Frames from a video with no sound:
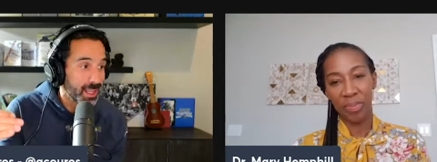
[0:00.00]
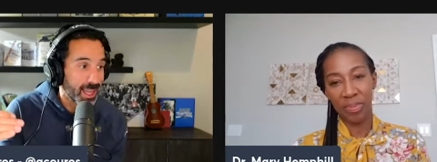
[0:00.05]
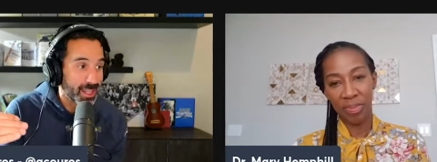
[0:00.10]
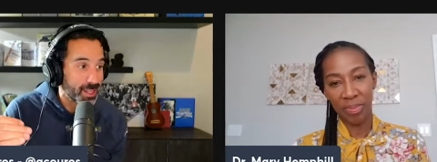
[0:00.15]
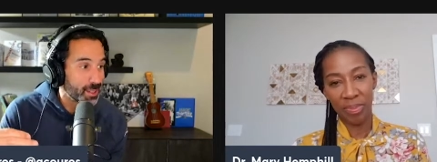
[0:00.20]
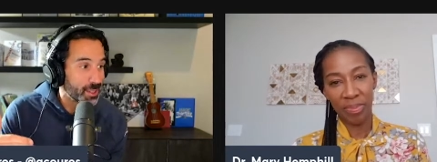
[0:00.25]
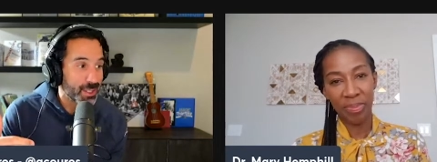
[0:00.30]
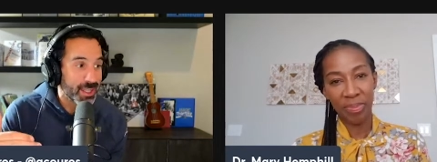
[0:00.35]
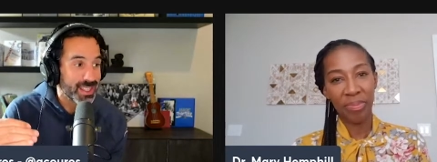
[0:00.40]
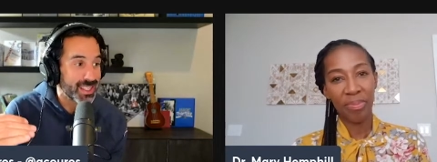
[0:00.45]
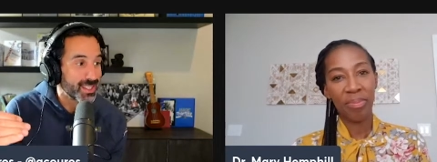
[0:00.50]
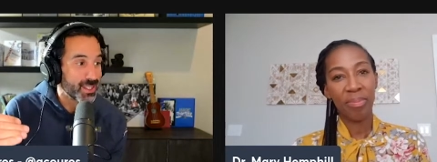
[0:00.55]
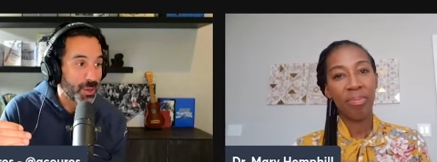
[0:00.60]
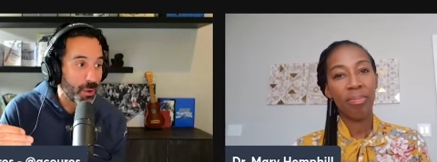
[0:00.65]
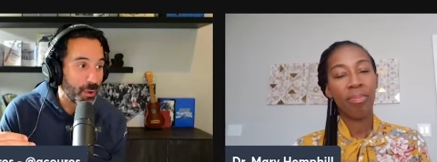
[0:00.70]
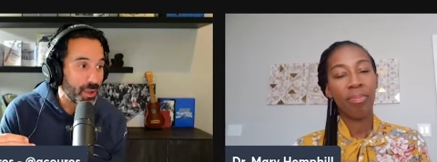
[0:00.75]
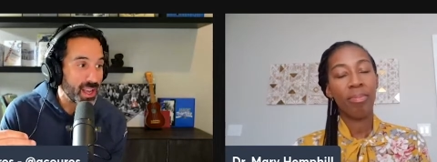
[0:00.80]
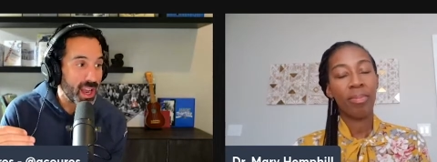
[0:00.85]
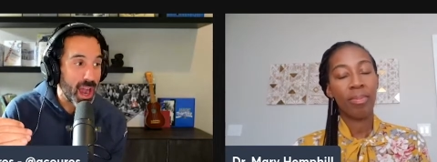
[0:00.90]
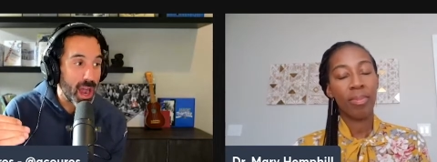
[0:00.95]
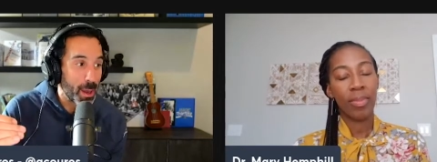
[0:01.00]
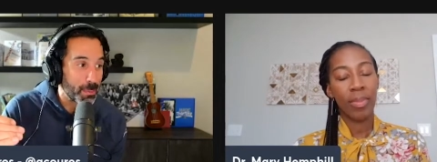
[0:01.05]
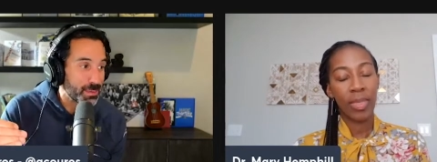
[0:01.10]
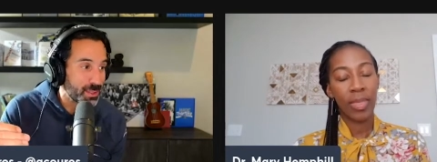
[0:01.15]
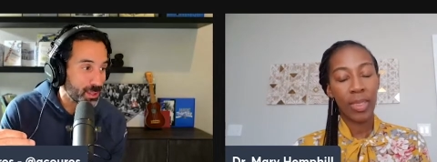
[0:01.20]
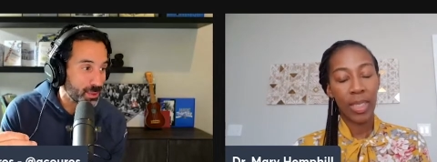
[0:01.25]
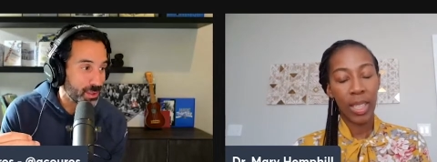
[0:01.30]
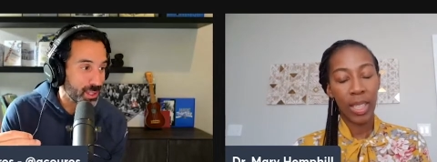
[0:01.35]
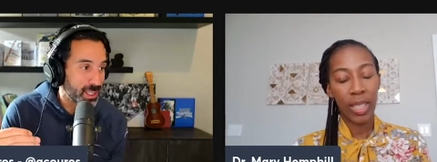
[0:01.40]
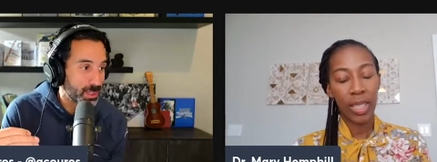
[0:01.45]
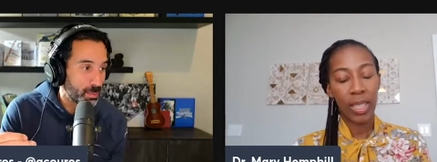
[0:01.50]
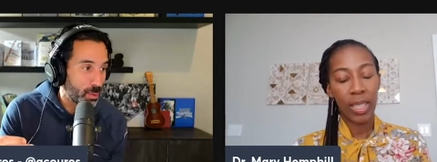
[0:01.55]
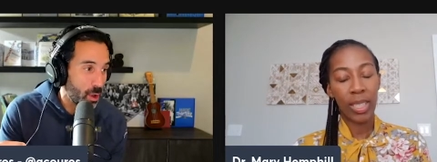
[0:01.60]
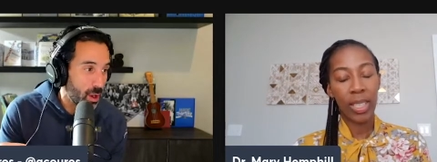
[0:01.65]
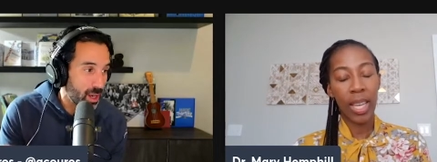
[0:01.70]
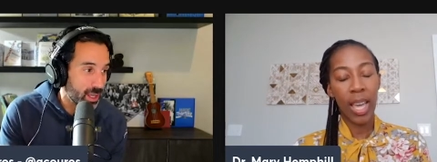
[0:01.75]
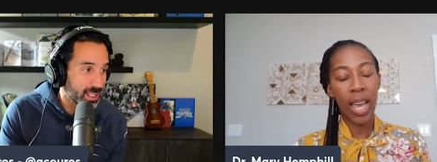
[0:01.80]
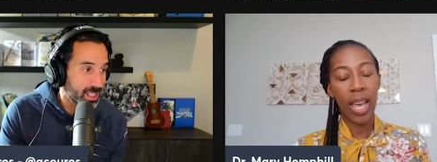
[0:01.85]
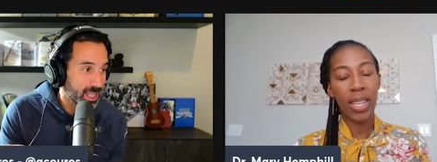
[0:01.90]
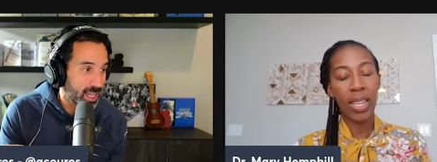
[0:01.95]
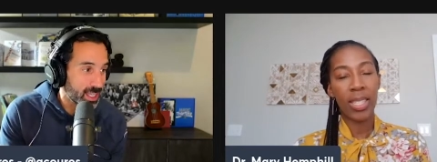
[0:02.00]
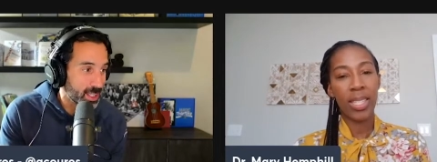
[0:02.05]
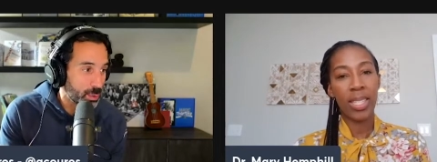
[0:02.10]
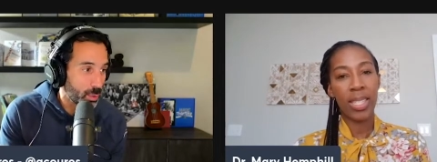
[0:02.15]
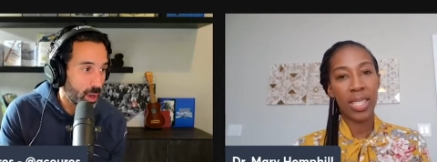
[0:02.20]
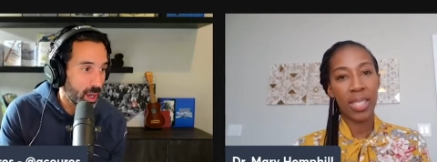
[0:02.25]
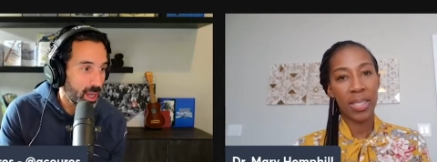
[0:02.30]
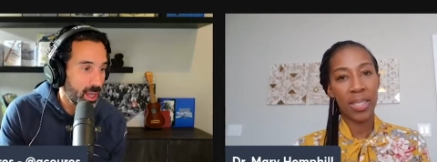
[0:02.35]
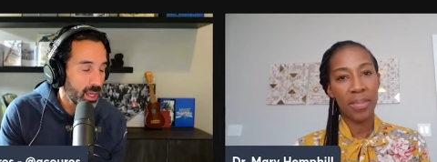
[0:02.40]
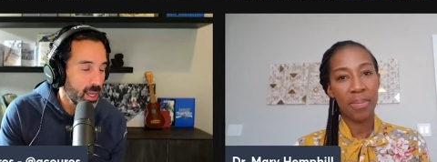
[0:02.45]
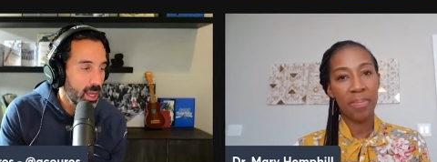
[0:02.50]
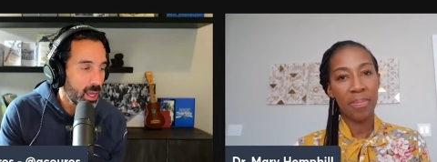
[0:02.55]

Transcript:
Speaker 1: Like there's there's only ups through this process, yes. right?